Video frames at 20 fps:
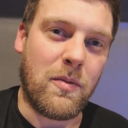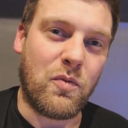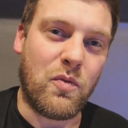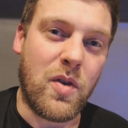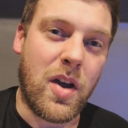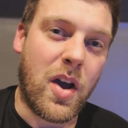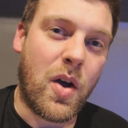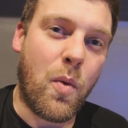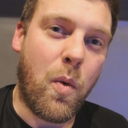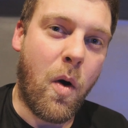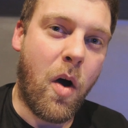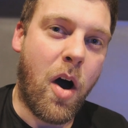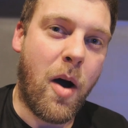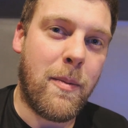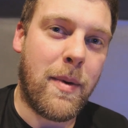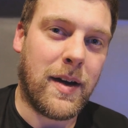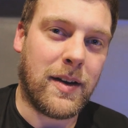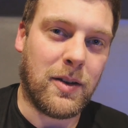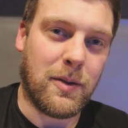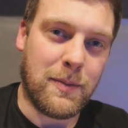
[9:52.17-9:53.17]
rear quarter
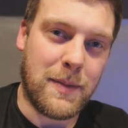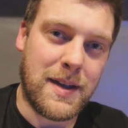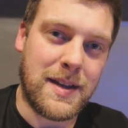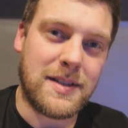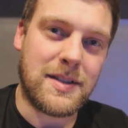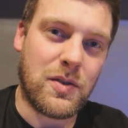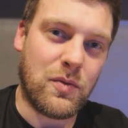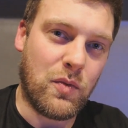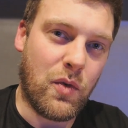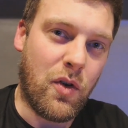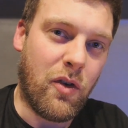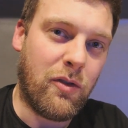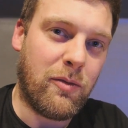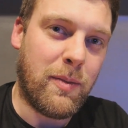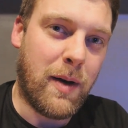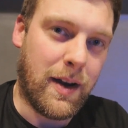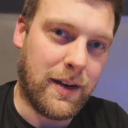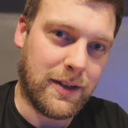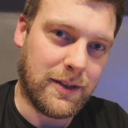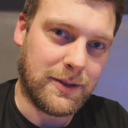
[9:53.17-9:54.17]
panel meets the roof
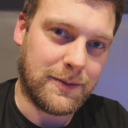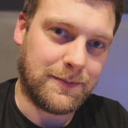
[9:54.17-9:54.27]
panel,